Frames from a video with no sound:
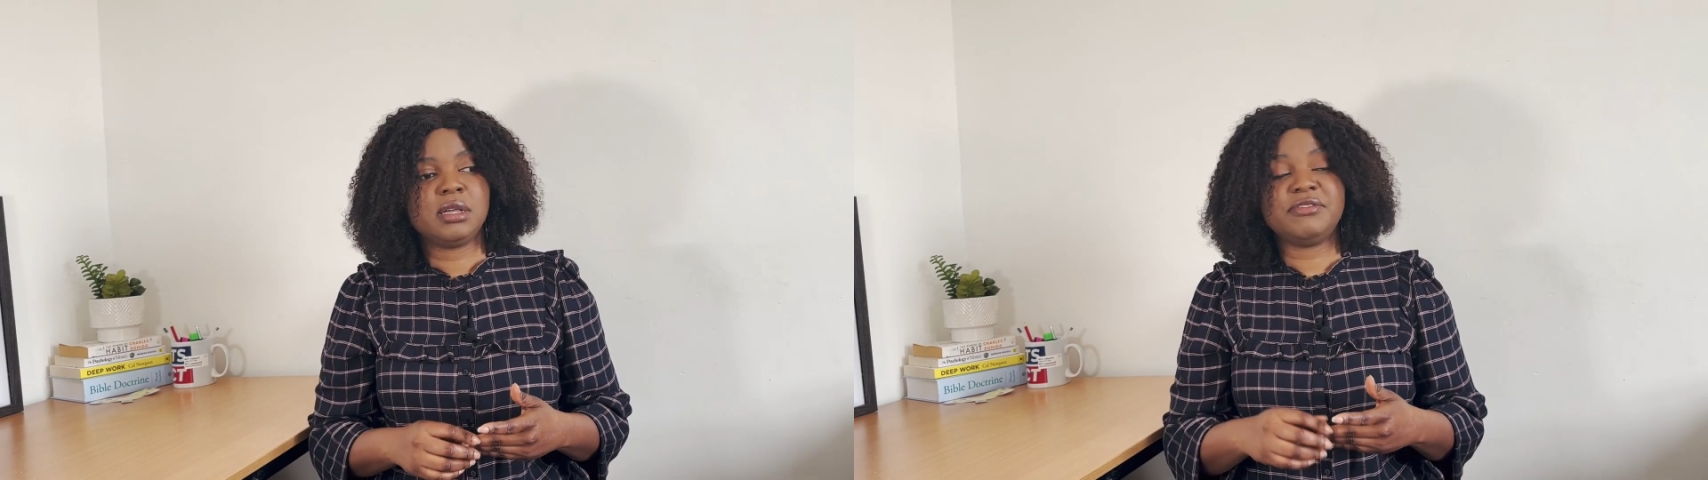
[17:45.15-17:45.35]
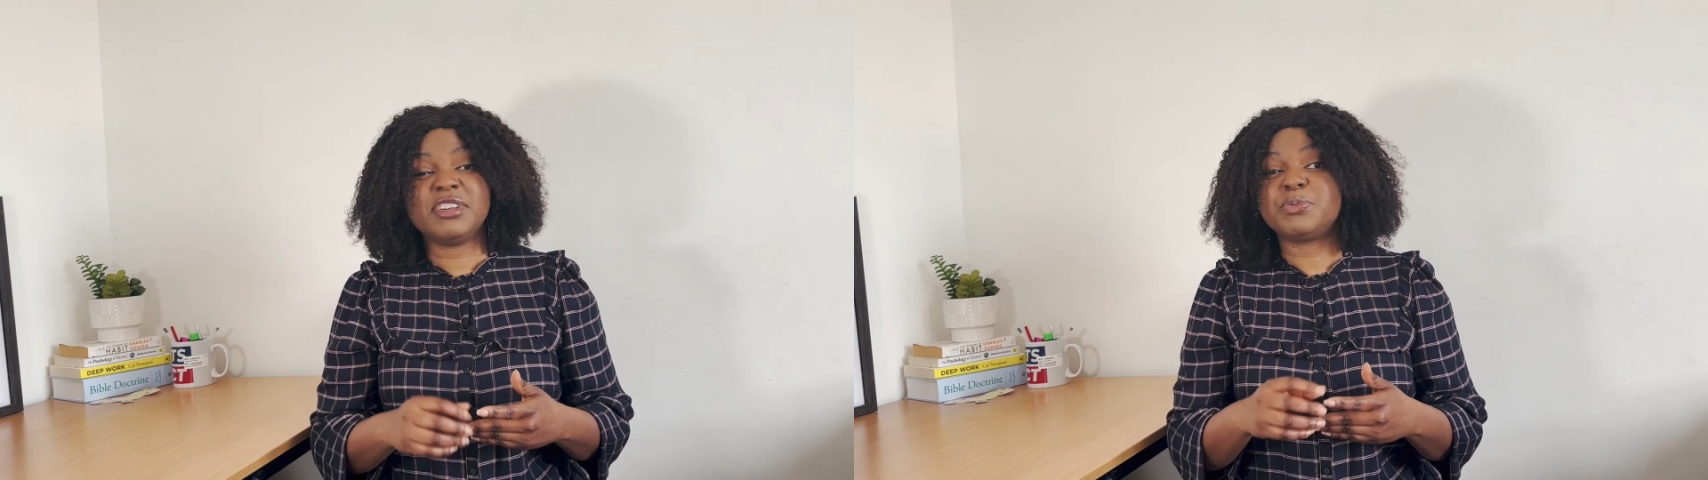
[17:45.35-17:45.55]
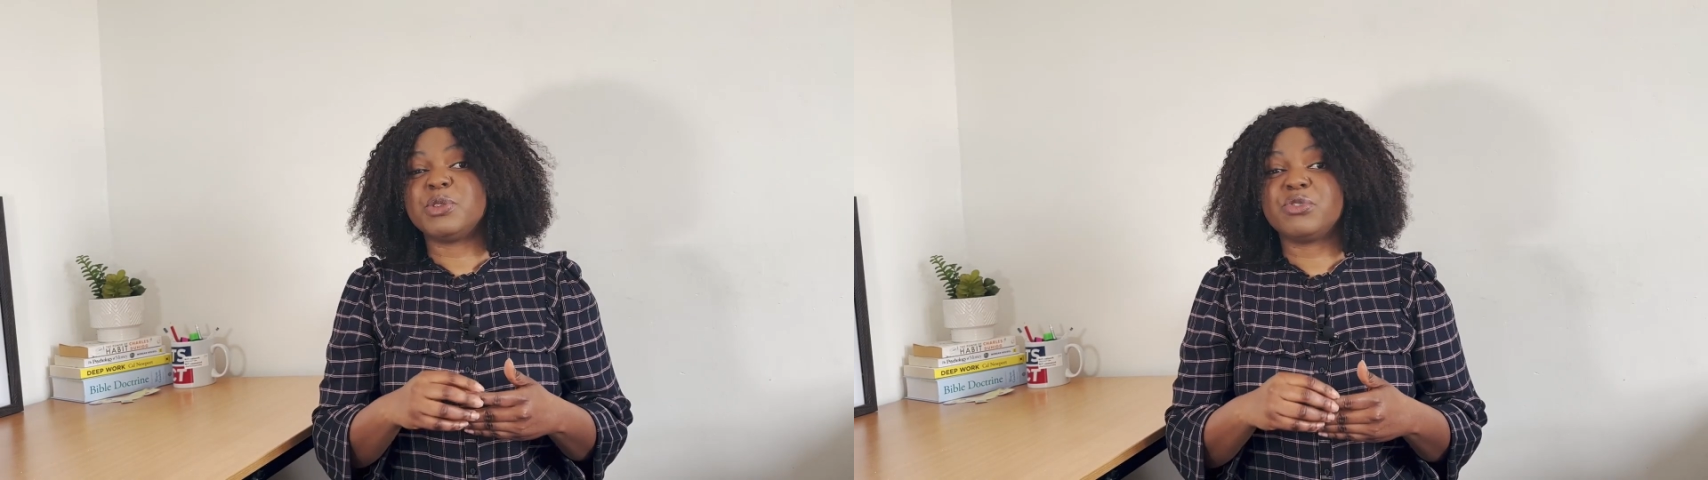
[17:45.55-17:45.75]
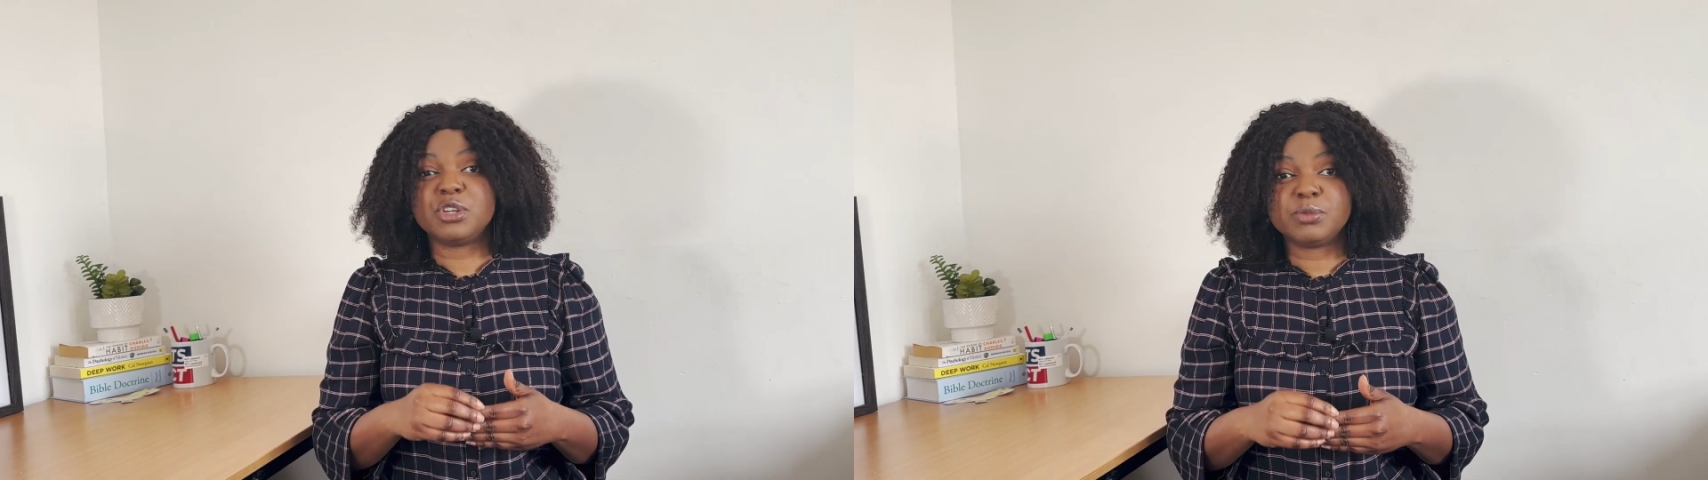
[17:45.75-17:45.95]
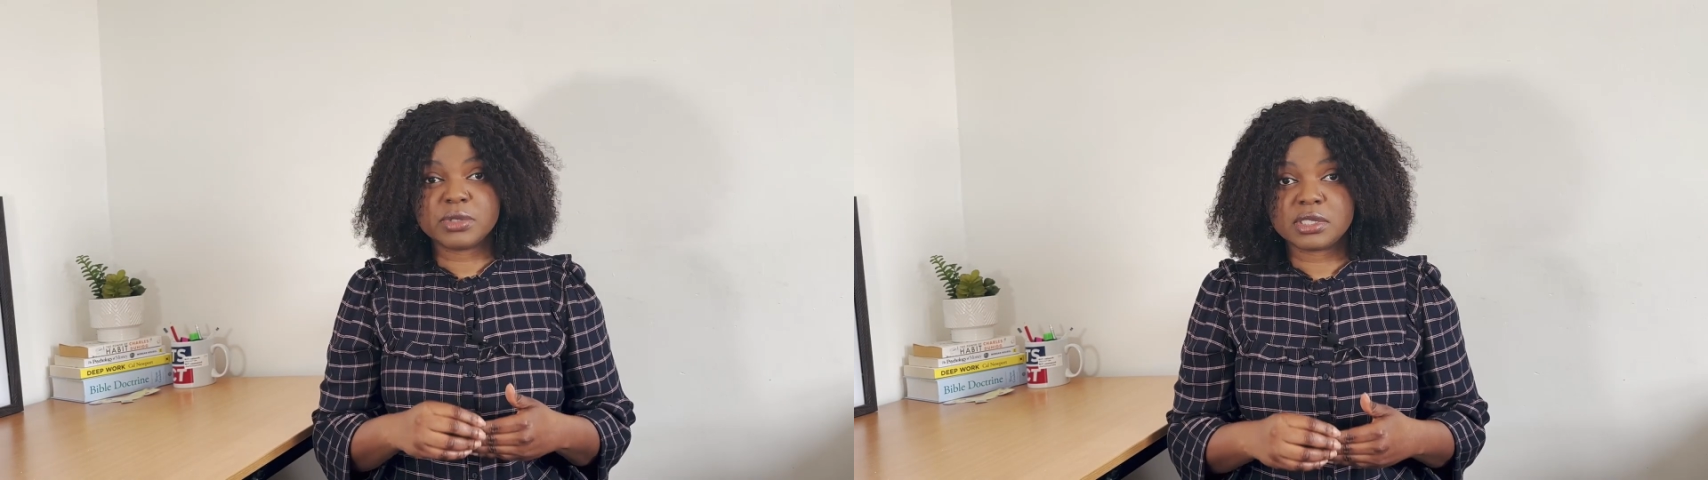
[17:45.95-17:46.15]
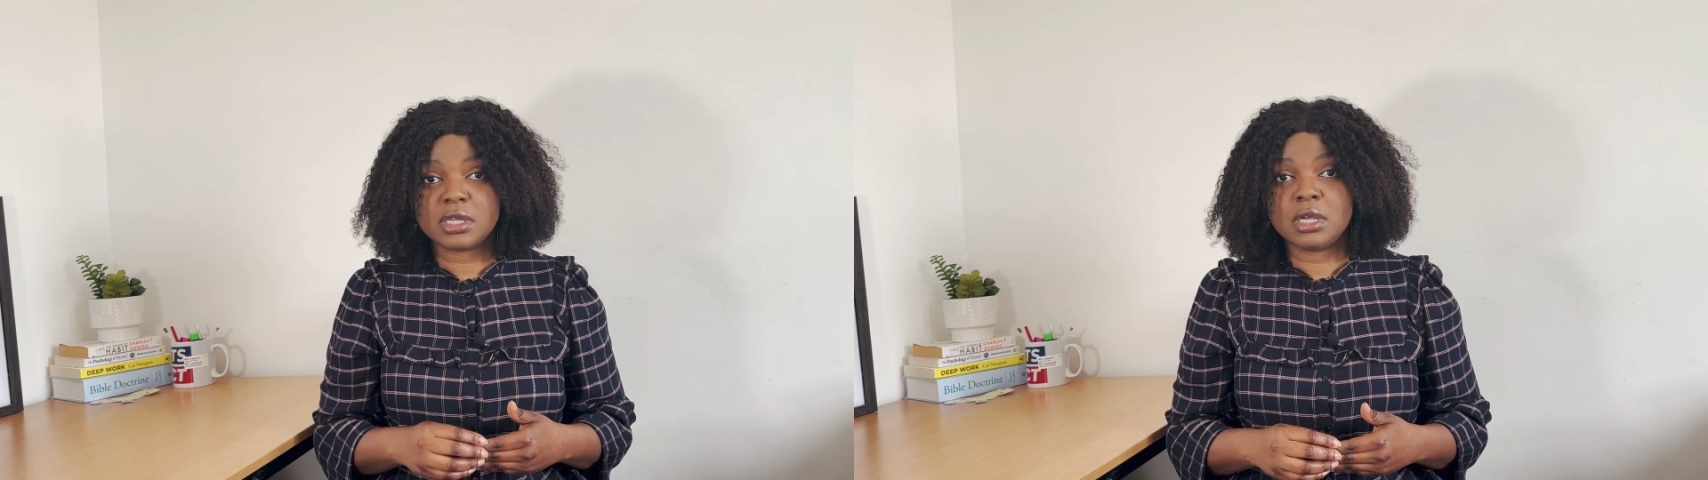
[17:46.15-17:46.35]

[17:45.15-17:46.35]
investment firms,